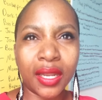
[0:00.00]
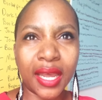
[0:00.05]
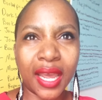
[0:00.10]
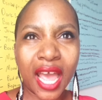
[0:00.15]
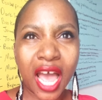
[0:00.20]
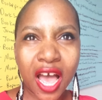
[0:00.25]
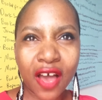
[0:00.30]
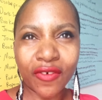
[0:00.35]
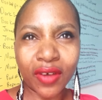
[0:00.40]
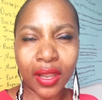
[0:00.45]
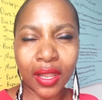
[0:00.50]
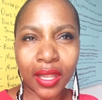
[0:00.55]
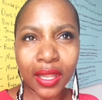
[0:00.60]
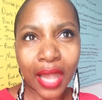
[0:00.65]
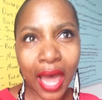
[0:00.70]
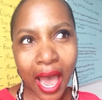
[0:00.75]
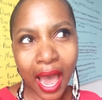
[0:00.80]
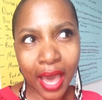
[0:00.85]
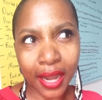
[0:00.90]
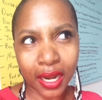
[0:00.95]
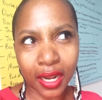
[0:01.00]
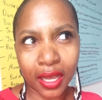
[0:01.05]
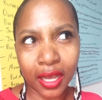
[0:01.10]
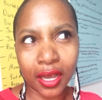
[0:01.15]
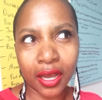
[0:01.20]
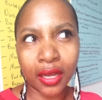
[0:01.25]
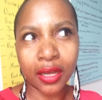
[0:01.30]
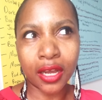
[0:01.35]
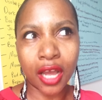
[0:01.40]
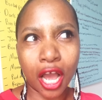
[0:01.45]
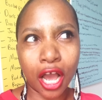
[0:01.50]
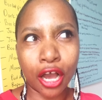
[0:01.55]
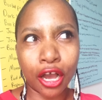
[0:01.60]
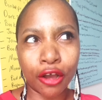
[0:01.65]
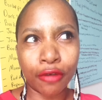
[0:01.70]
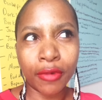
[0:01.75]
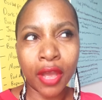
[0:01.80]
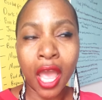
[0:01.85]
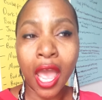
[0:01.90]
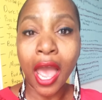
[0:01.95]
They have a lot of
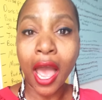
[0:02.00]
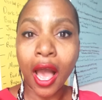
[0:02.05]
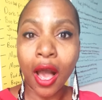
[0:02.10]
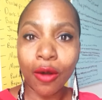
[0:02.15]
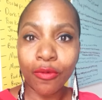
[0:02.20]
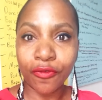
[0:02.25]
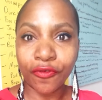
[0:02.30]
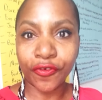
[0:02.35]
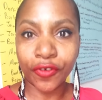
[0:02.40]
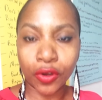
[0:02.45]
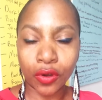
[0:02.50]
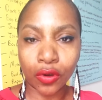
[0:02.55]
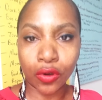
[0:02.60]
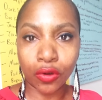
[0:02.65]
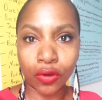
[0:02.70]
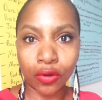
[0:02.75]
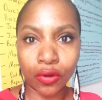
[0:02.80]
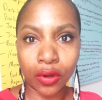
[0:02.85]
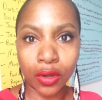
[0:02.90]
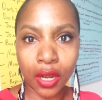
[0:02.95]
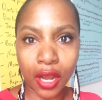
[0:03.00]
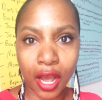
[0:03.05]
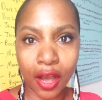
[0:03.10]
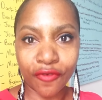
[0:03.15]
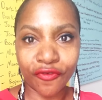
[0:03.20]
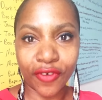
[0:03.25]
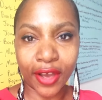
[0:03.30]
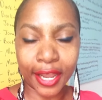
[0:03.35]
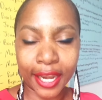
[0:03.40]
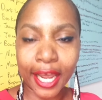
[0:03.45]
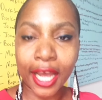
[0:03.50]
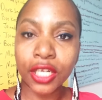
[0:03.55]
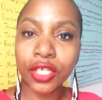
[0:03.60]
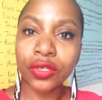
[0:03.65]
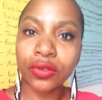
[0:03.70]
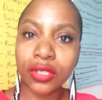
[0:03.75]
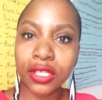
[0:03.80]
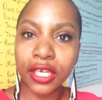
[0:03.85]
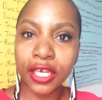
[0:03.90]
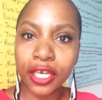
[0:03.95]
uh, helpful uh,
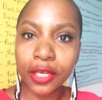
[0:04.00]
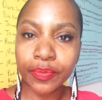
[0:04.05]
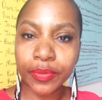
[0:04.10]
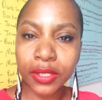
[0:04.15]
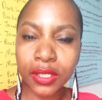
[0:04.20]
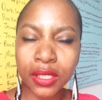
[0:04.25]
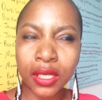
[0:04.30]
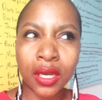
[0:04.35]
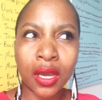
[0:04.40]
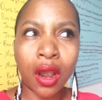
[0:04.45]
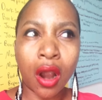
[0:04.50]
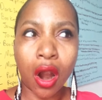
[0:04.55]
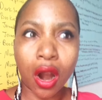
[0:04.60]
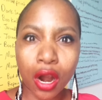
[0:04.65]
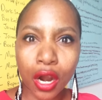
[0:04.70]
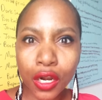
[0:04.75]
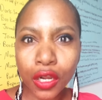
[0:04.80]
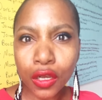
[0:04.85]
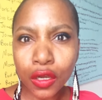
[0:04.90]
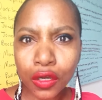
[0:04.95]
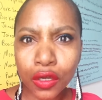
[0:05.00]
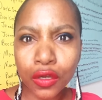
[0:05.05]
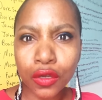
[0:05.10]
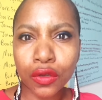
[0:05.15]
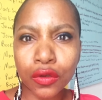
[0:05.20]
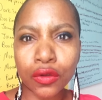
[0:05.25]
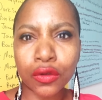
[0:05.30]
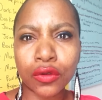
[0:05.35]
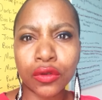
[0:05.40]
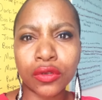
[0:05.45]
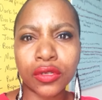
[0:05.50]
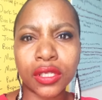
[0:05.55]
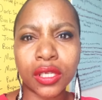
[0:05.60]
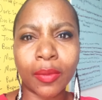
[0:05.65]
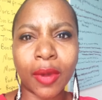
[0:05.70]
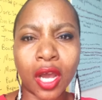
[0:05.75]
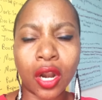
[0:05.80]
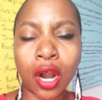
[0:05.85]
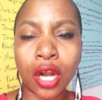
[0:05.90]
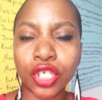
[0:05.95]
financial tips articles
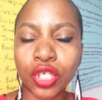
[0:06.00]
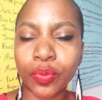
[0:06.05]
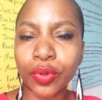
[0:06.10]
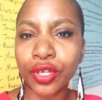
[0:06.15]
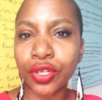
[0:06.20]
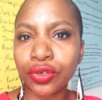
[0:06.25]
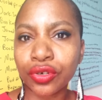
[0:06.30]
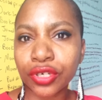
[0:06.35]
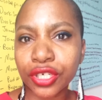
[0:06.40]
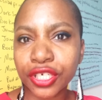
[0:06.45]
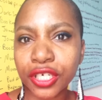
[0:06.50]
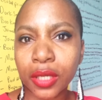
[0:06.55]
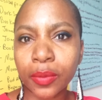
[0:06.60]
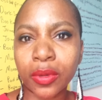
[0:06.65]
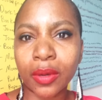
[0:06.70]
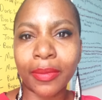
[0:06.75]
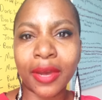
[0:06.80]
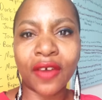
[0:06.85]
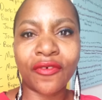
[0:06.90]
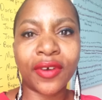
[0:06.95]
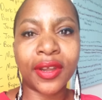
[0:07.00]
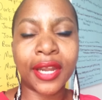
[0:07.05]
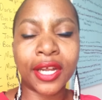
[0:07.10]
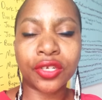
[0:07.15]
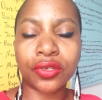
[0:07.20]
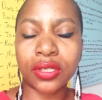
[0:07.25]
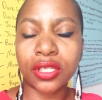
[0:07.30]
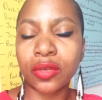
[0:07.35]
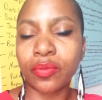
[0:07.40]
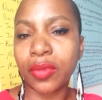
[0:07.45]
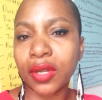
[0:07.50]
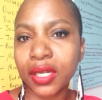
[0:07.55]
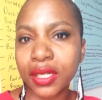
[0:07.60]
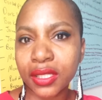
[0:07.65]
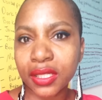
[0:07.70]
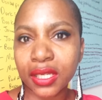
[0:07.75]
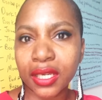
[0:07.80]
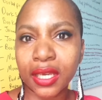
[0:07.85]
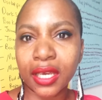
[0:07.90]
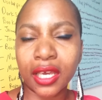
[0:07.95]
about entrepreneurship, about financial
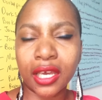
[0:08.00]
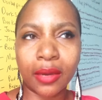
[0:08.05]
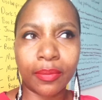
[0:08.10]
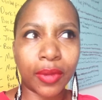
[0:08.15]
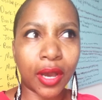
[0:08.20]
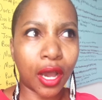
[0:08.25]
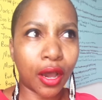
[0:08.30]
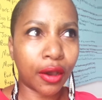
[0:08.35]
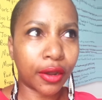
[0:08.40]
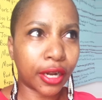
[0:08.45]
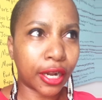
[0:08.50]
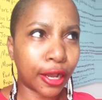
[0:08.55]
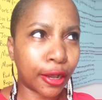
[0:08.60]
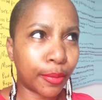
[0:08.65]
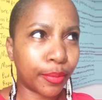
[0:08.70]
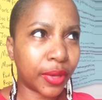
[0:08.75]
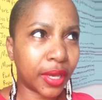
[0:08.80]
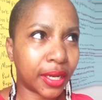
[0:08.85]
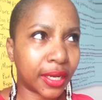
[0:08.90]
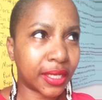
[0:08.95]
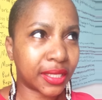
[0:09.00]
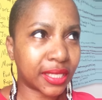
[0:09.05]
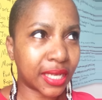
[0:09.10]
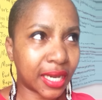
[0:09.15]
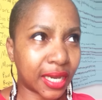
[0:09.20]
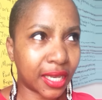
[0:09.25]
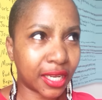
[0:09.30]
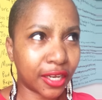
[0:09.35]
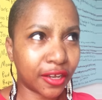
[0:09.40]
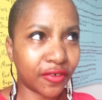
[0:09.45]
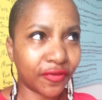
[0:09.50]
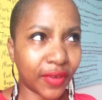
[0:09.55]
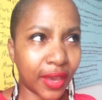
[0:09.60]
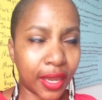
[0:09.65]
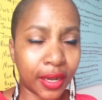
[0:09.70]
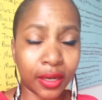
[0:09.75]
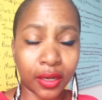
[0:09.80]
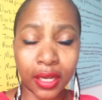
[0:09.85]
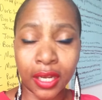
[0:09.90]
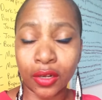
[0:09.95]
stability, about um, being an executive
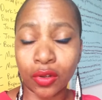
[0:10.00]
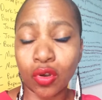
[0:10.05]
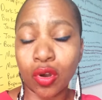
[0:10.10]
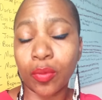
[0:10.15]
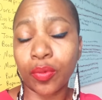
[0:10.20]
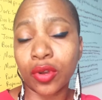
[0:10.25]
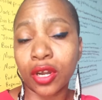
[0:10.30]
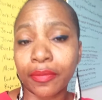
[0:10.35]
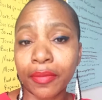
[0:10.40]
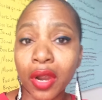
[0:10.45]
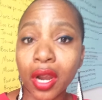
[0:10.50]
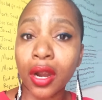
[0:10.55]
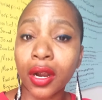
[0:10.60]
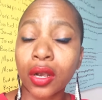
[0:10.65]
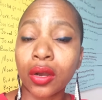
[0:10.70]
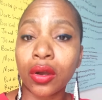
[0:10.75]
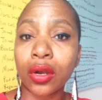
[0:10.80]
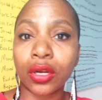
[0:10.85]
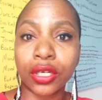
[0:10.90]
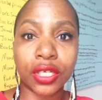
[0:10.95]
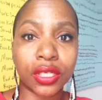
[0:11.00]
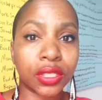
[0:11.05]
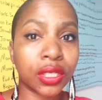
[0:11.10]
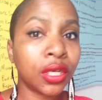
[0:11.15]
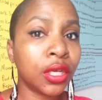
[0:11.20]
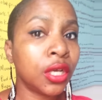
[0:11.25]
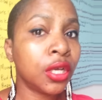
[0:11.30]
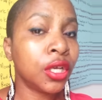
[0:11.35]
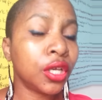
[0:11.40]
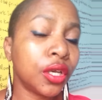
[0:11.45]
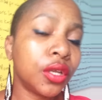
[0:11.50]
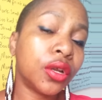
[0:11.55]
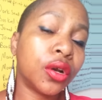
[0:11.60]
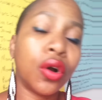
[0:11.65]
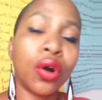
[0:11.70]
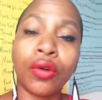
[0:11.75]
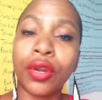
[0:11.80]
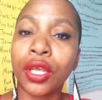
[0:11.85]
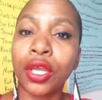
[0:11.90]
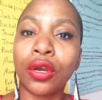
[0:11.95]
at, in corporate America, or just you
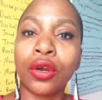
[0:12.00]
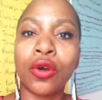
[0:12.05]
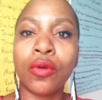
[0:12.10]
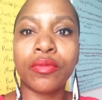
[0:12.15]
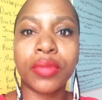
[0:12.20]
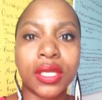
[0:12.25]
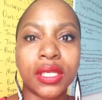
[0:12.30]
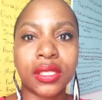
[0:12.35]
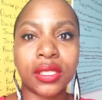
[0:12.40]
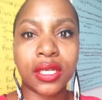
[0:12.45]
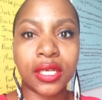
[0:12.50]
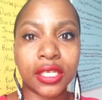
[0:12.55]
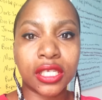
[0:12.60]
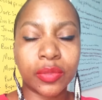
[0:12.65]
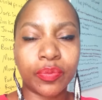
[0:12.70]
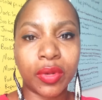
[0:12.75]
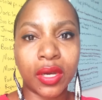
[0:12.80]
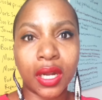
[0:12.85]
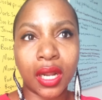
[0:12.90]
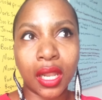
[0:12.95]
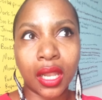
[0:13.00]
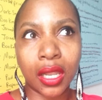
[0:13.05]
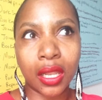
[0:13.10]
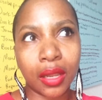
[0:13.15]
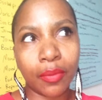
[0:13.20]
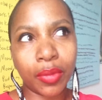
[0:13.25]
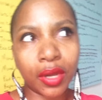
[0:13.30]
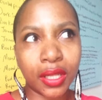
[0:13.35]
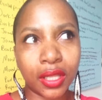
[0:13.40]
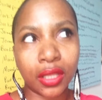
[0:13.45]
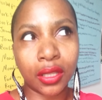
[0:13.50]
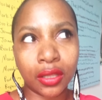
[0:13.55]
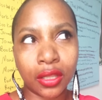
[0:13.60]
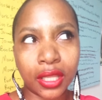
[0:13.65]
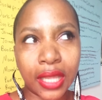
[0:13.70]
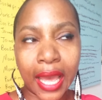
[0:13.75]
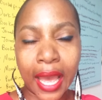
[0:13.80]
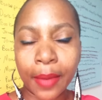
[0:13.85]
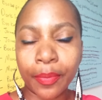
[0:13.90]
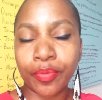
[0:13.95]
know owning your own business. But I'll, uh, but
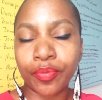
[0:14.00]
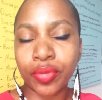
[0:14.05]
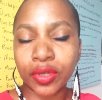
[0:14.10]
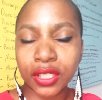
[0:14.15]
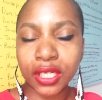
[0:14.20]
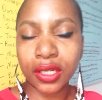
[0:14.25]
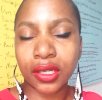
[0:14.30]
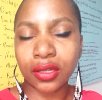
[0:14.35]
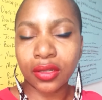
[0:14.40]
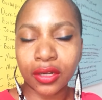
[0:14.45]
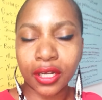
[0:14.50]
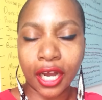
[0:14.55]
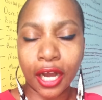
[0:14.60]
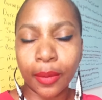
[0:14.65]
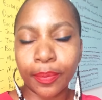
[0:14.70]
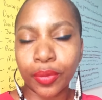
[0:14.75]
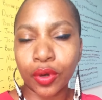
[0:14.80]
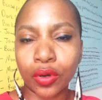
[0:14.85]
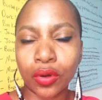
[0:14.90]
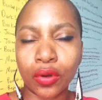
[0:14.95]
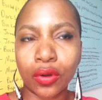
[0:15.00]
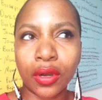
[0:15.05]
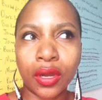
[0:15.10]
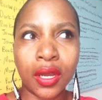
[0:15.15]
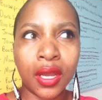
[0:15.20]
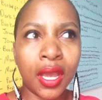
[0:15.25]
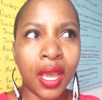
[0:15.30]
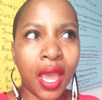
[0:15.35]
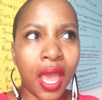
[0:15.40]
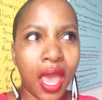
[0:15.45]
that particular couple